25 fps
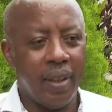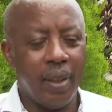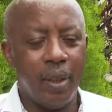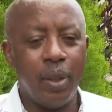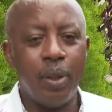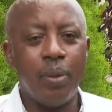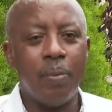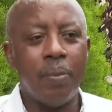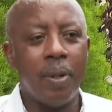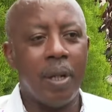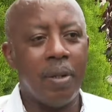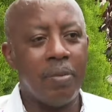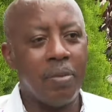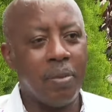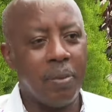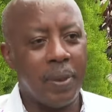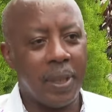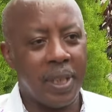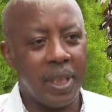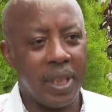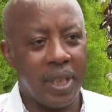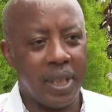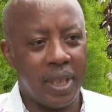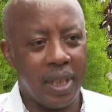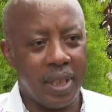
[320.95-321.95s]
But they keep
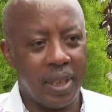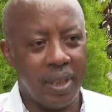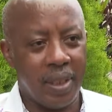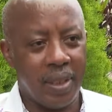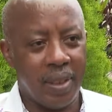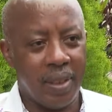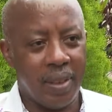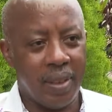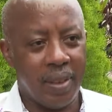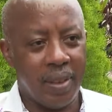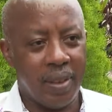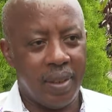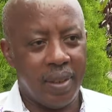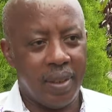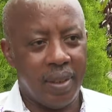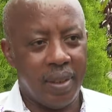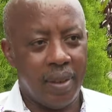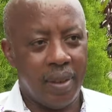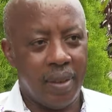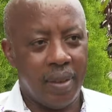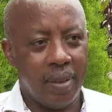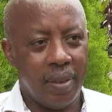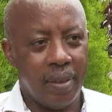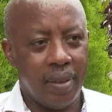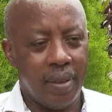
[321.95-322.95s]
quiet because they have a
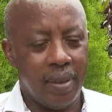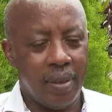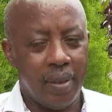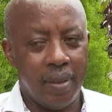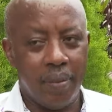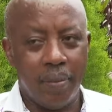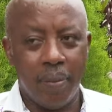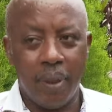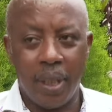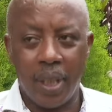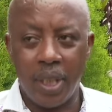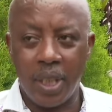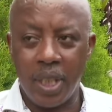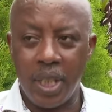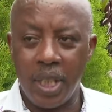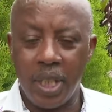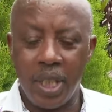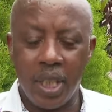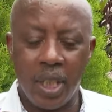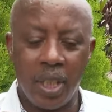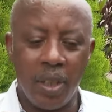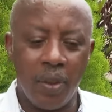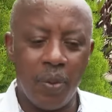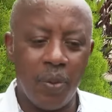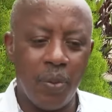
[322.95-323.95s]
role they are playing in
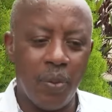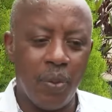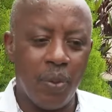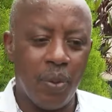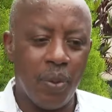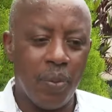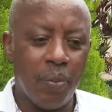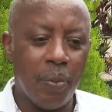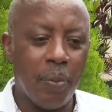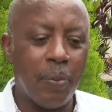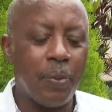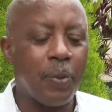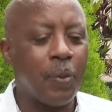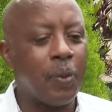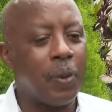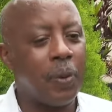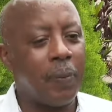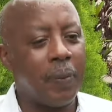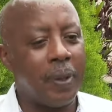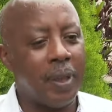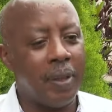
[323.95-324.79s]
what is happening there.